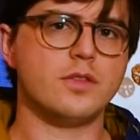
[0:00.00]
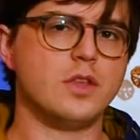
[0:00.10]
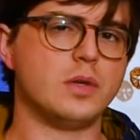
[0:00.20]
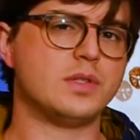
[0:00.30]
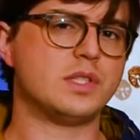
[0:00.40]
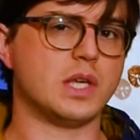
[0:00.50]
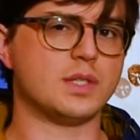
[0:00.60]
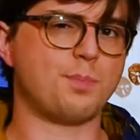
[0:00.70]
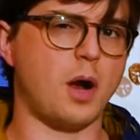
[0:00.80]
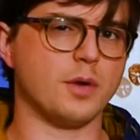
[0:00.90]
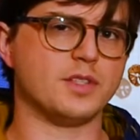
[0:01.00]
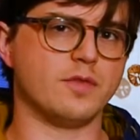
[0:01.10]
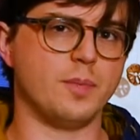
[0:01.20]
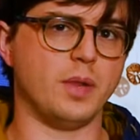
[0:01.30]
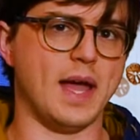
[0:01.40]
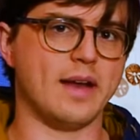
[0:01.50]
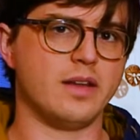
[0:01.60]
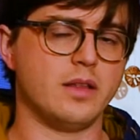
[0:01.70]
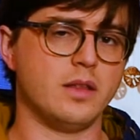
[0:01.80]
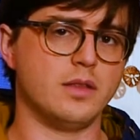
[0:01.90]
Those 6 parts of the plant,
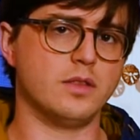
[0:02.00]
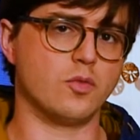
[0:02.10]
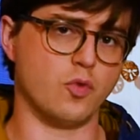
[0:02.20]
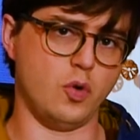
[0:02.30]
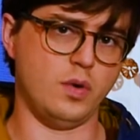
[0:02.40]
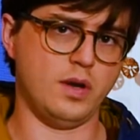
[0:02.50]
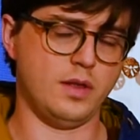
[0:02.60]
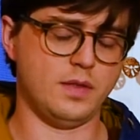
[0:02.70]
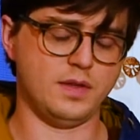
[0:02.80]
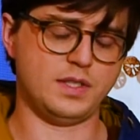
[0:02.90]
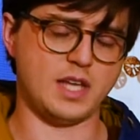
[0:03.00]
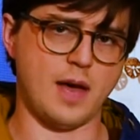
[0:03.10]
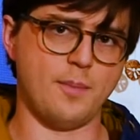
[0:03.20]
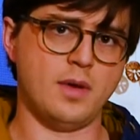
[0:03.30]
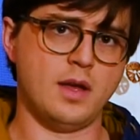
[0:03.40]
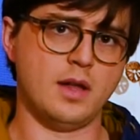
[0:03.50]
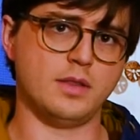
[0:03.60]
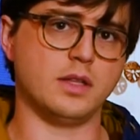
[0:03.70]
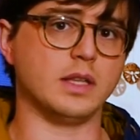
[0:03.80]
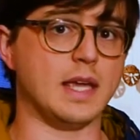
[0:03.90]
the root, the stem,
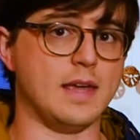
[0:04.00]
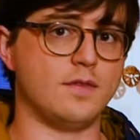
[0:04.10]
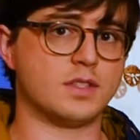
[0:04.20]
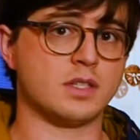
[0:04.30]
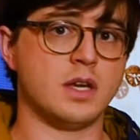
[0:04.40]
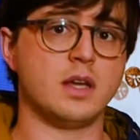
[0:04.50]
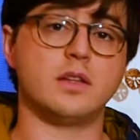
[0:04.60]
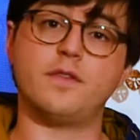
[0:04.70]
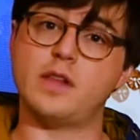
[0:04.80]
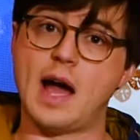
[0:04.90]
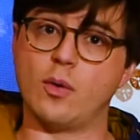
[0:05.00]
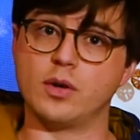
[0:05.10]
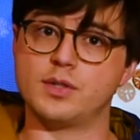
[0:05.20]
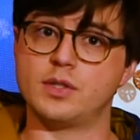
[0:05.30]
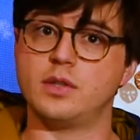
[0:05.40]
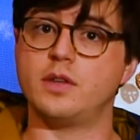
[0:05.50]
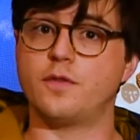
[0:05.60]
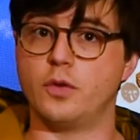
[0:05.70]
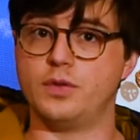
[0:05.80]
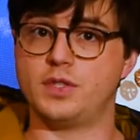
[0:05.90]
the leaves, the flowers, the
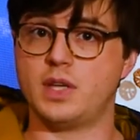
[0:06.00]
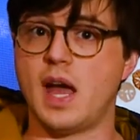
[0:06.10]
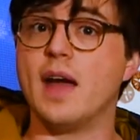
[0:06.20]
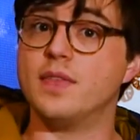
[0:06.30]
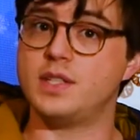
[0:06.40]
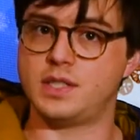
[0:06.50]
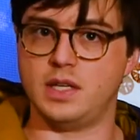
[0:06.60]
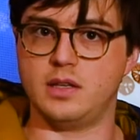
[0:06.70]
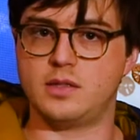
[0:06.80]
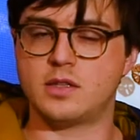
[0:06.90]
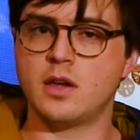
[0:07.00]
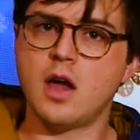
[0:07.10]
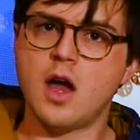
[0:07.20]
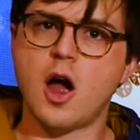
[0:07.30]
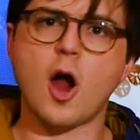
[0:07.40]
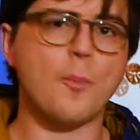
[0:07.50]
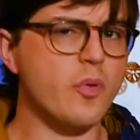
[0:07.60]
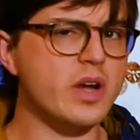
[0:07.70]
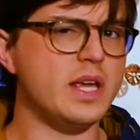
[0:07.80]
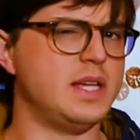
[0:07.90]
fruits, and the seeds, are
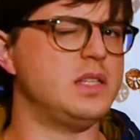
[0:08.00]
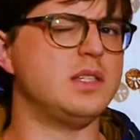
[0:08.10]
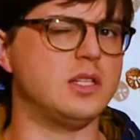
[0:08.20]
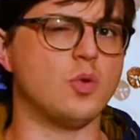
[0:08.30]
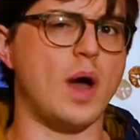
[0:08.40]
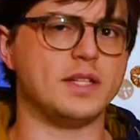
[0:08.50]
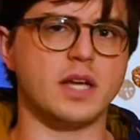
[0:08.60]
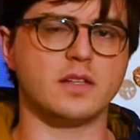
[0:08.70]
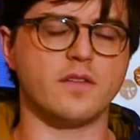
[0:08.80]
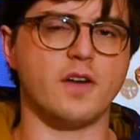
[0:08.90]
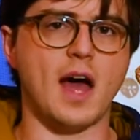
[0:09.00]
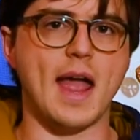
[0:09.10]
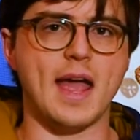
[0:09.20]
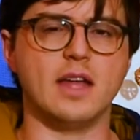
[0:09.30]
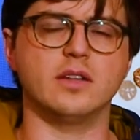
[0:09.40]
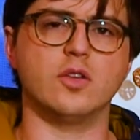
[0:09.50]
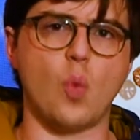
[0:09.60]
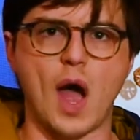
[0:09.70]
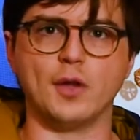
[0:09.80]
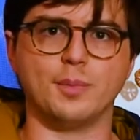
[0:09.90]
pretty easy to identify in the
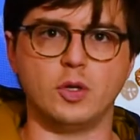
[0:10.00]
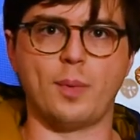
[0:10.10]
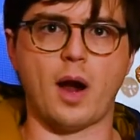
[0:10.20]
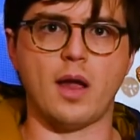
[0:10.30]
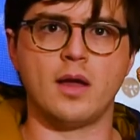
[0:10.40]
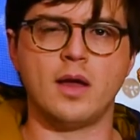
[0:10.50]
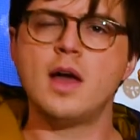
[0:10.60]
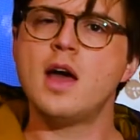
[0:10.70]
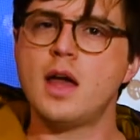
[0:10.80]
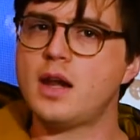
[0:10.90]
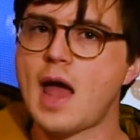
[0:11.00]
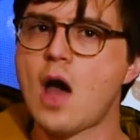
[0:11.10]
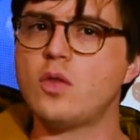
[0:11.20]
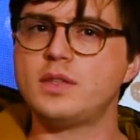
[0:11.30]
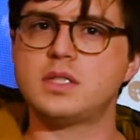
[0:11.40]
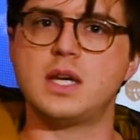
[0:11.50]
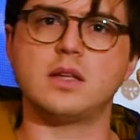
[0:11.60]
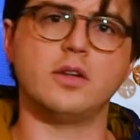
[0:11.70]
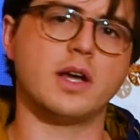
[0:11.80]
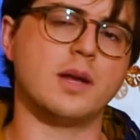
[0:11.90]
wild blueberry. Now let's take a
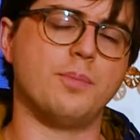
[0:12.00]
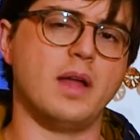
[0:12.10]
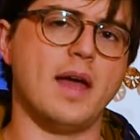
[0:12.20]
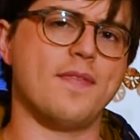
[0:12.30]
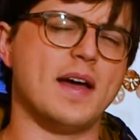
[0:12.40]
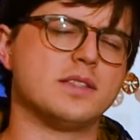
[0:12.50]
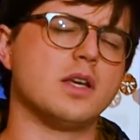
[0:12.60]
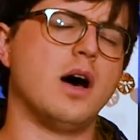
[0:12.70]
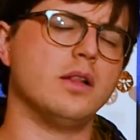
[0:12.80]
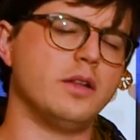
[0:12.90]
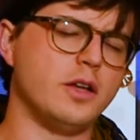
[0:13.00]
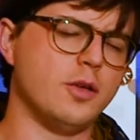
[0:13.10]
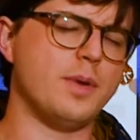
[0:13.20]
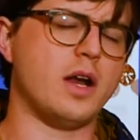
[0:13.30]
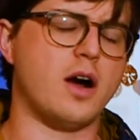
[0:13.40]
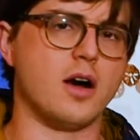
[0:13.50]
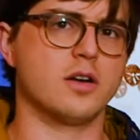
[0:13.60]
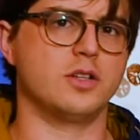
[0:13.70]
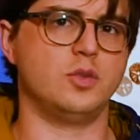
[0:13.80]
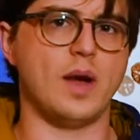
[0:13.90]
look at a plant that's a little bit
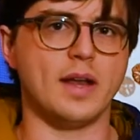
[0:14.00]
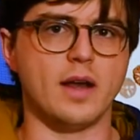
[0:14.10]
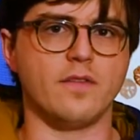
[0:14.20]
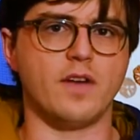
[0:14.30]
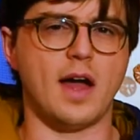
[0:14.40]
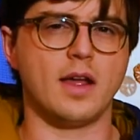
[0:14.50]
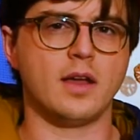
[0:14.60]
harder to identify.